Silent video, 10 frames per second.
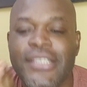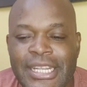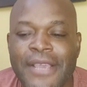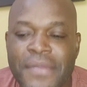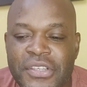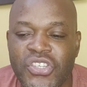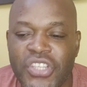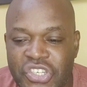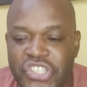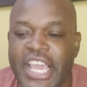Say,
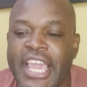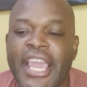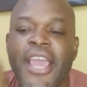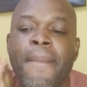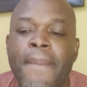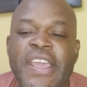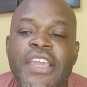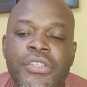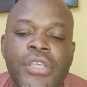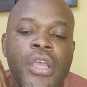Mr. J,
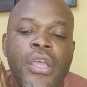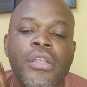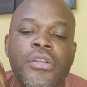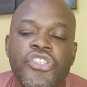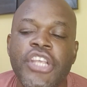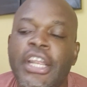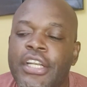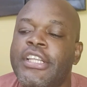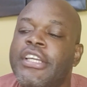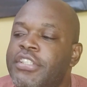please
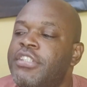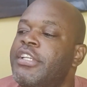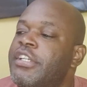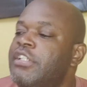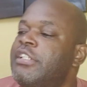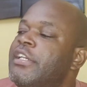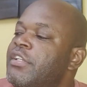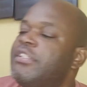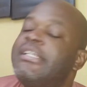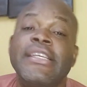check
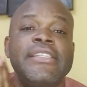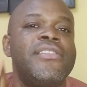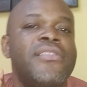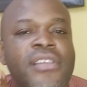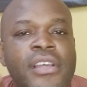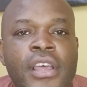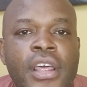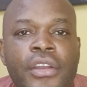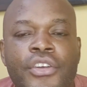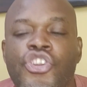this.
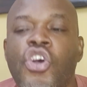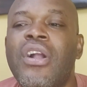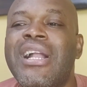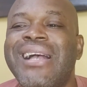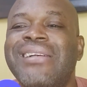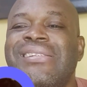No